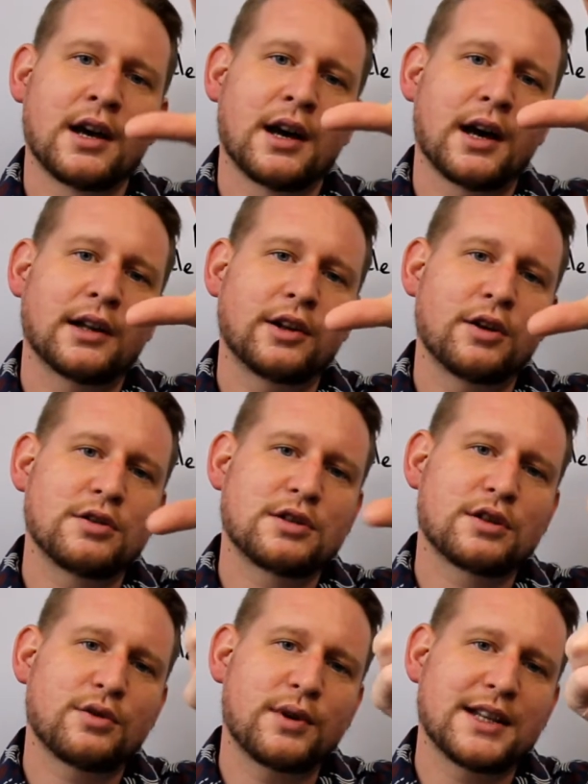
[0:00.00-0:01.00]
and you
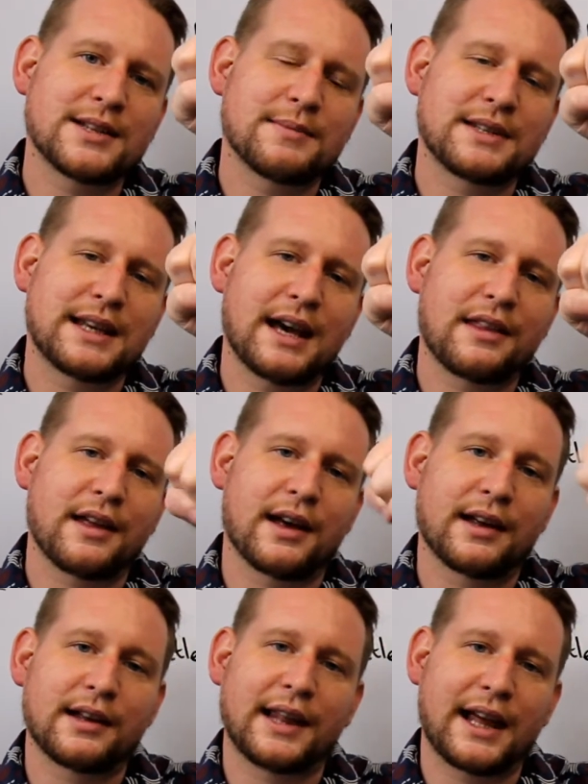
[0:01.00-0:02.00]
squeeze them together
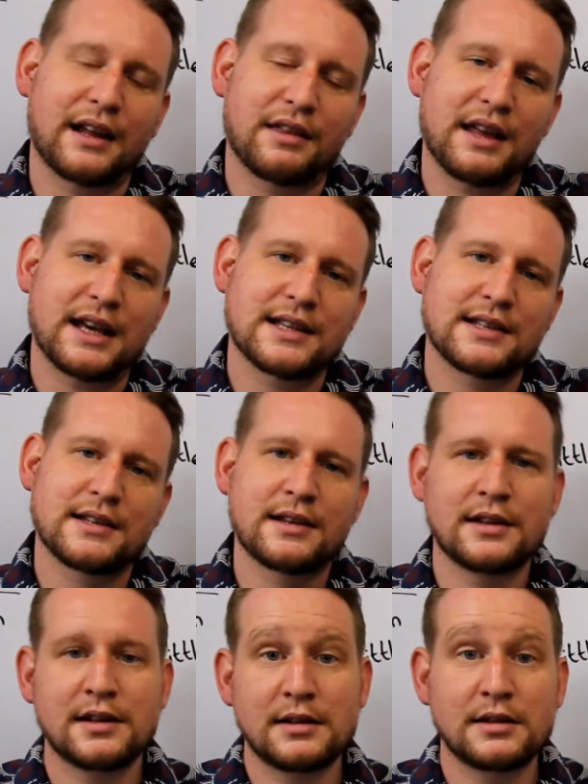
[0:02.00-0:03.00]
like this
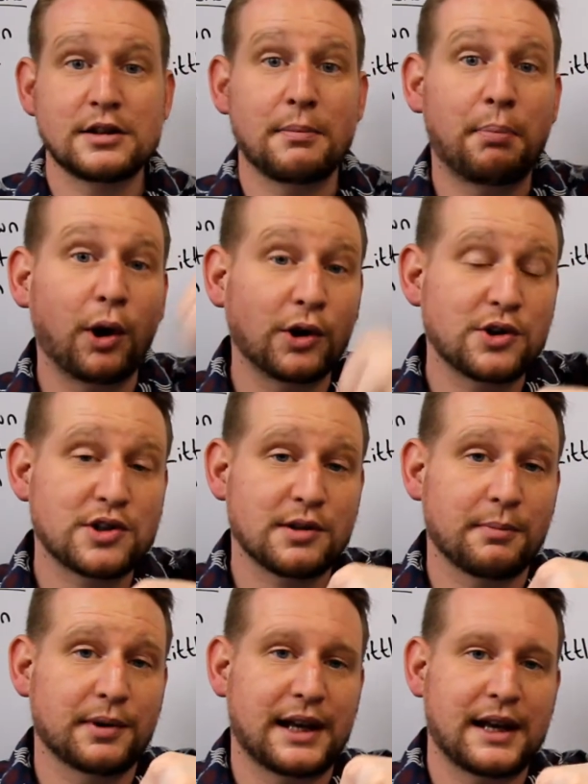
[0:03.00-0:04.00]
to punch
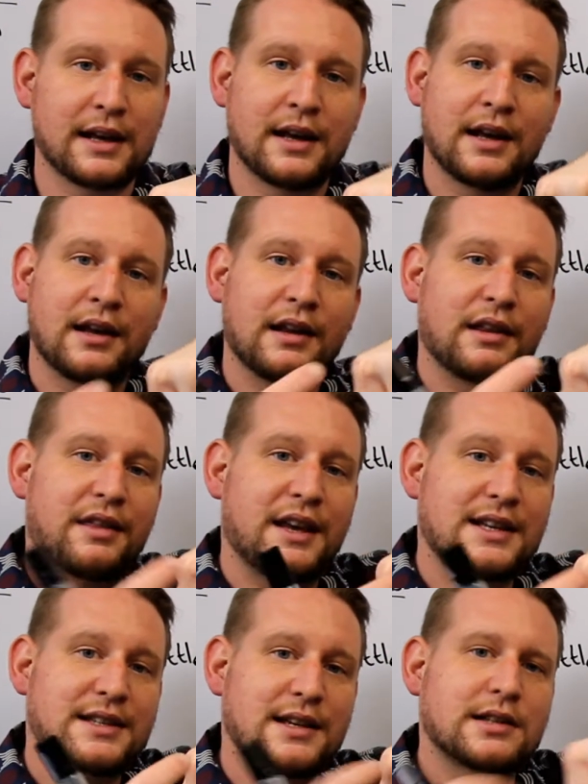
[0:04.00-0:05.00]
somebody,
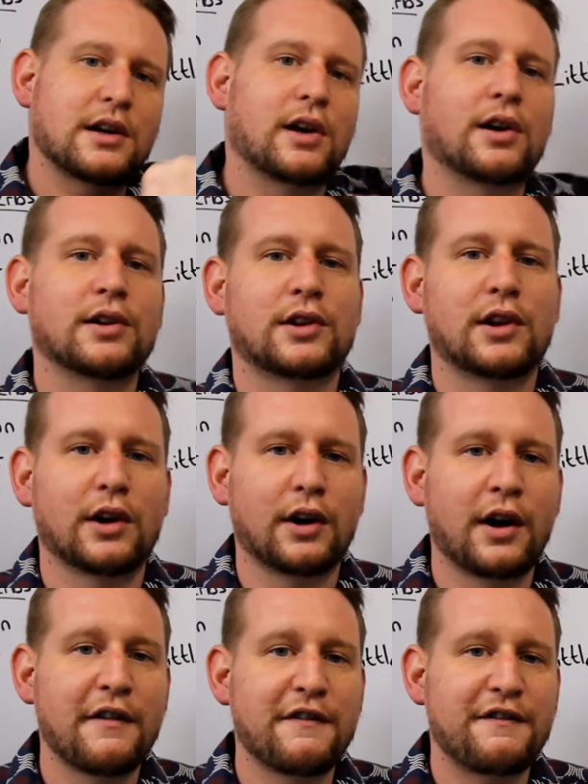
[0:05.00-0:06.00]
this is called your
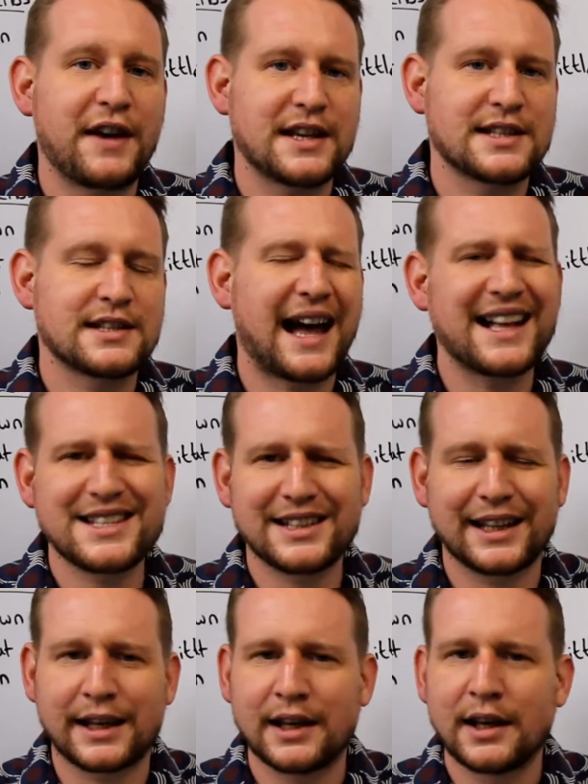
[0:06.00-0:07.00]
fist.
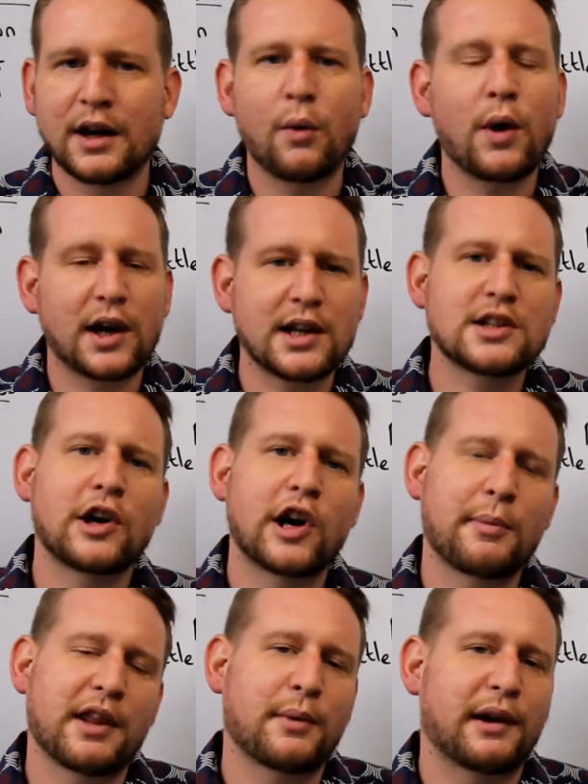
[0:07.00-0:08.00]
Actually, we're going to talk
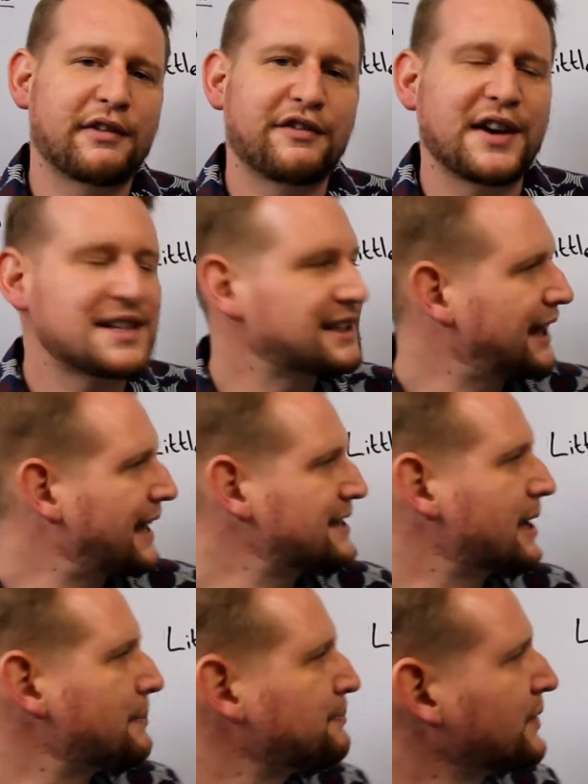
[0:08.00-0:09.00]
about the word fist later.